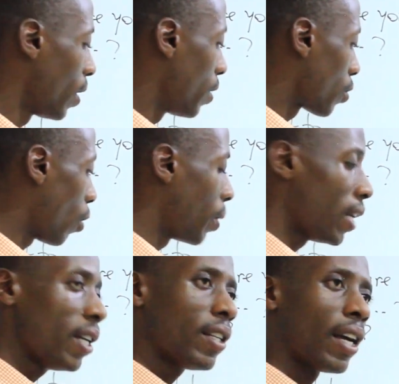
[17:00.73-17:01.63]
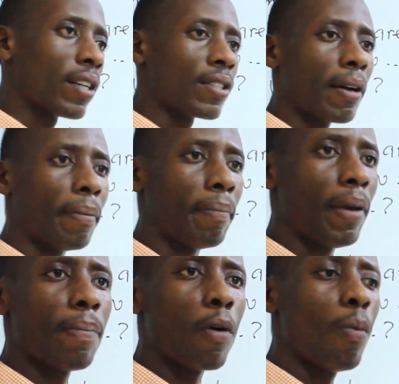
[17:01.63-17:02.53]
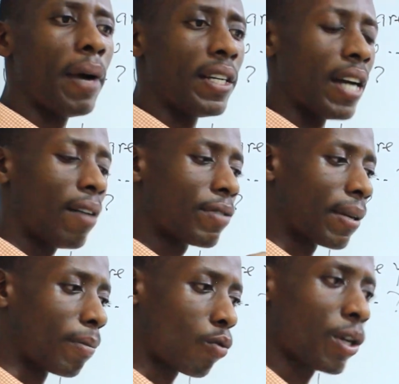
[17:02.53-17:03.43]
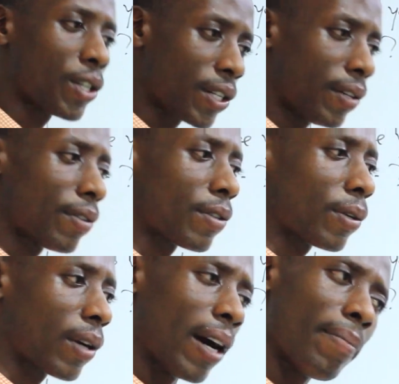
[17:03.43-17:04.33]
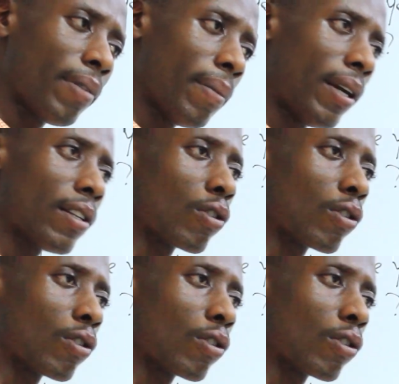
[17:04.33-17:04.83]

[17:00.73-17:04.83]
So we need like some people who might have some questions or compliments